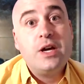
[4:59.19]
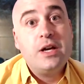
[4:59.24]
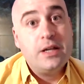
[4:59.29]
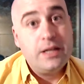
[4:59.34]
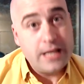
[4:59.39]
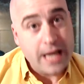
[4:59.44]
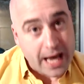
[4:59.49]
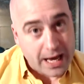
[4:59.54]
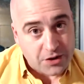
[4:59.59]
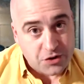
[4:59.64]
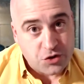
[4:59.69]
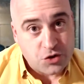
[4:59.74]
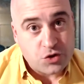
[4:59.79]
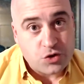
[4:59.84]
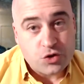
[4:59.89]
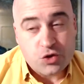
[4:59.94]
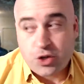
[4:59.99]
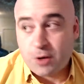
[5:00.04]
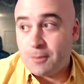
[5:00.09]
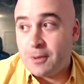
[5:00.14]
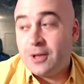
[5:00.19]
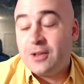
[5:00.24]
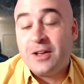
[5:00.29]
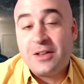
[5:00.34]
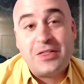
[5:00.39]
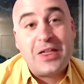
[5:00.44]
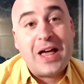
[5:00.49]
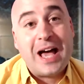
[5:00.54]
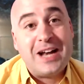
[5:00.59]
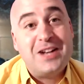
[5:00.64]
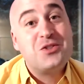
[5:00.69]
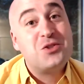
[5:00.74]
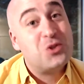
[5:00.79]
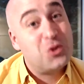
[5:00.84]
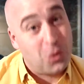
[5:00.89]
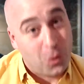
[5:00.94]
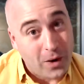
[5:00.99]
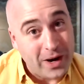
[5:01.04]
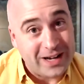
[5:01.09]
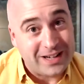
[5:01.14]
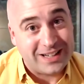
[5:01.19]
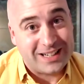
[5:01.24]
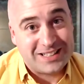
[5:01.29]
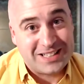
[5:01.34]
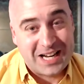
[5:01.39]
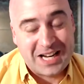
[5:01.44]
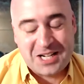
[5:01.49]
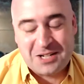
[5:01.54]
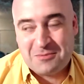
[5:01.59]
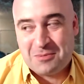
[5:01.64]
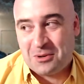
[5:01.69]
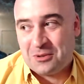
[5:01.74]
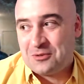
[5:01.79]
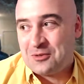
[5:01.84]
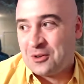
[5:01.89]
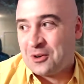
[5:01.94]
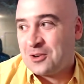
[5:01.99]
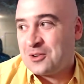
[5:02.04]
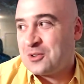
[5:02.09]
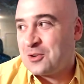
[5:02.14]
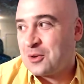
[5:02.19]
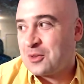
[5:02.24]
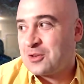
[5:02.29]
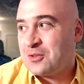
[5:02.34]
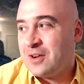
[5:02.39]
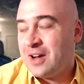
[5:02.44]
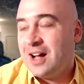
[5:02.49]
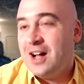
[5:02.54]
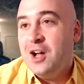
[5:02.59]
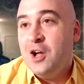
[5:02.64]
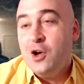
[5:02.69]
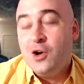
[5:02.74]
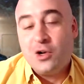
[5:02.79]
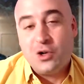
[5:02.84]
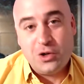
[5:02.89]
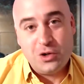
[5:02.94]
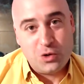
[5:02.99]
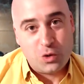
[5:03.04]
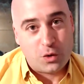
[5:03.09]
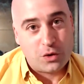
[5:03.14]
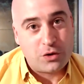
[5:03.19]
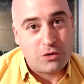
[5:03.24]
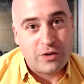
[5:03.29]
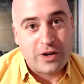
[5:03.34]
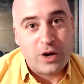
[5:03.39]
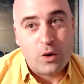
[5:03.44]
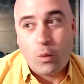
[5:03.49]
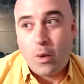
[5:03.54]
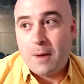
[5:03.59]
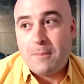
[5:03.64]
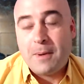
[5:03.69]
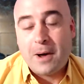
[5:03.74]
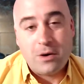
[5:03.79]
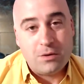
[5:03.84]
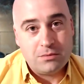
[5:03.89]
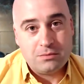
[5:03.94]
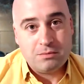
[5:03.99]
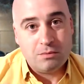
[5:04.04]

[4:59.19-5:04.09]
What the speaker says: Yes, something like that is quite attainable for North Korea. Could North Korea wipe out